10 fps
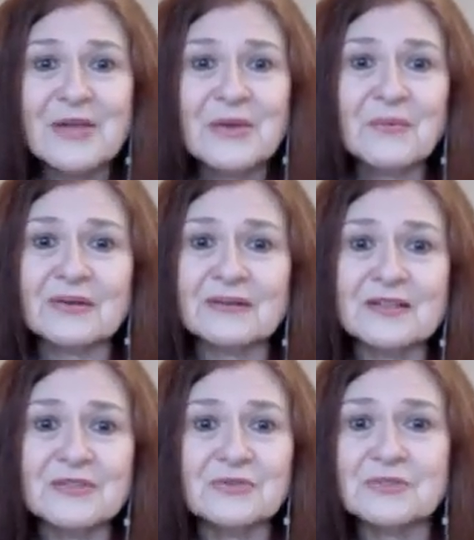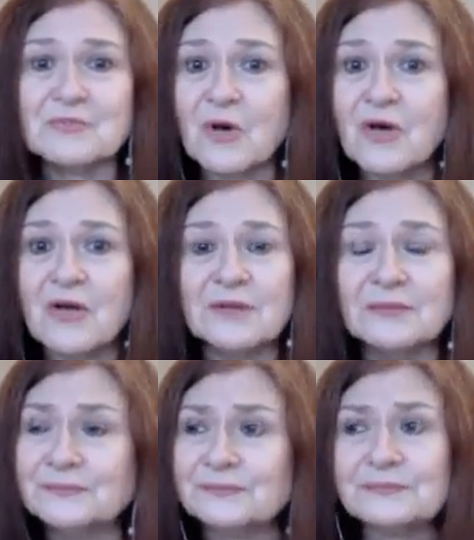when kids are small.
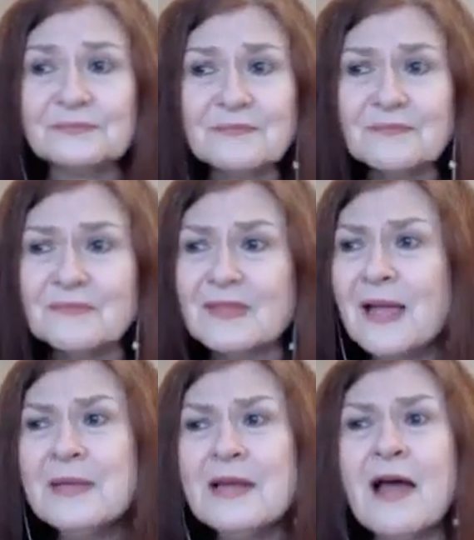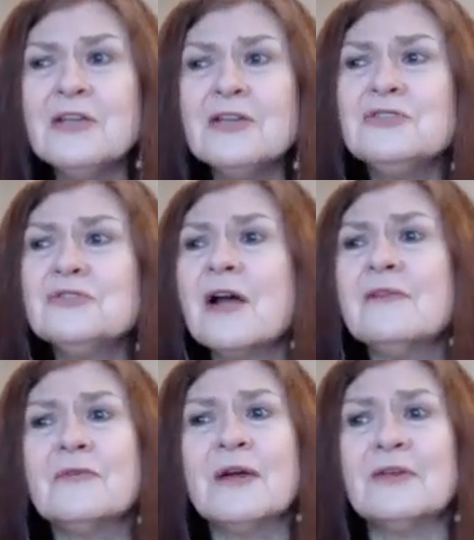I mean, I can
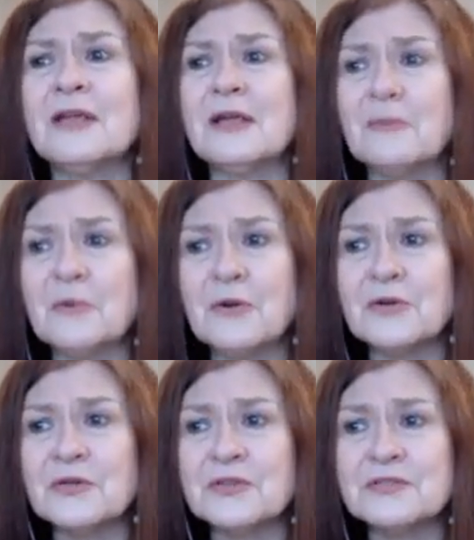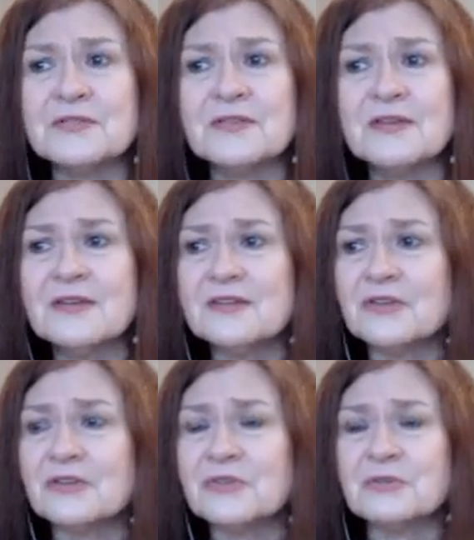drive around neighborhoods,
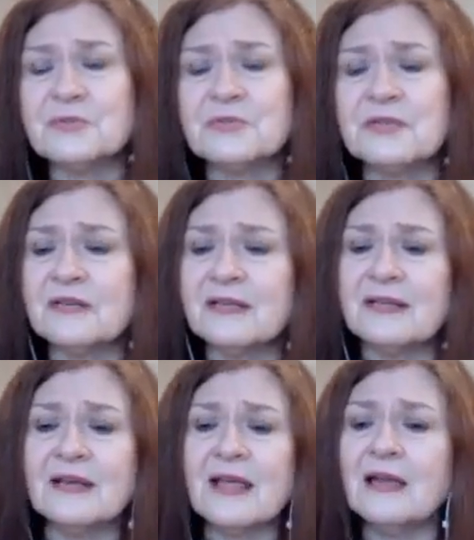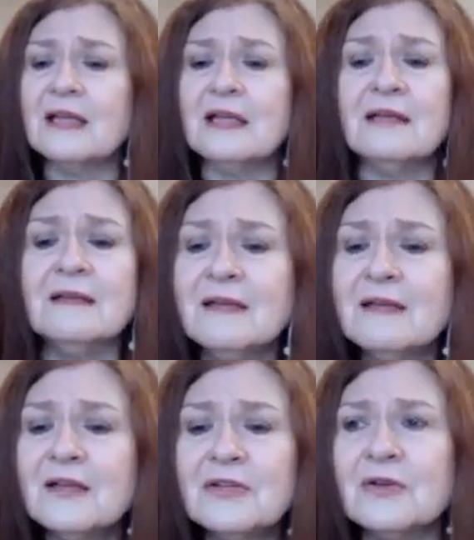Dr. Gupta, in any,
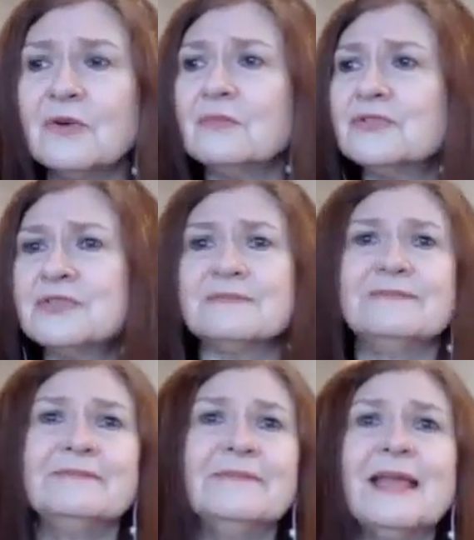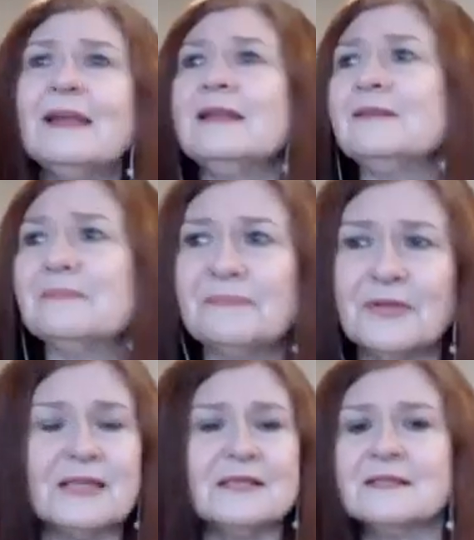just any
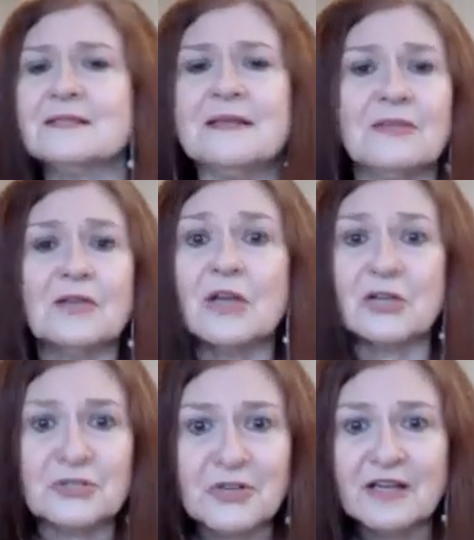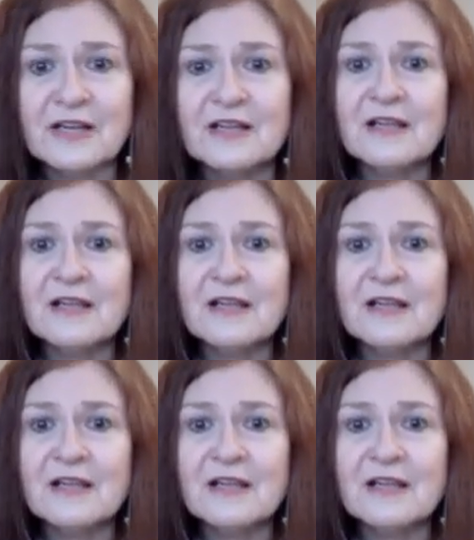place in the country.